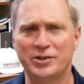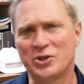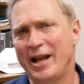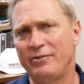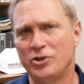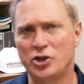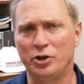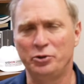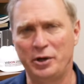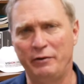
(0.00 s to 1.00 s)
It's like the
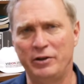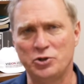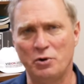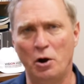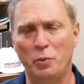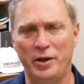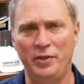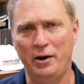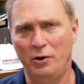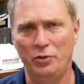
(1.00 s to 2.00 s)
children of Israel when
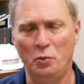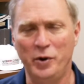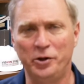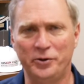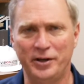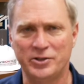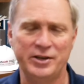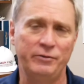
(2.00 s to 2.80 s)
they're in the wilderness.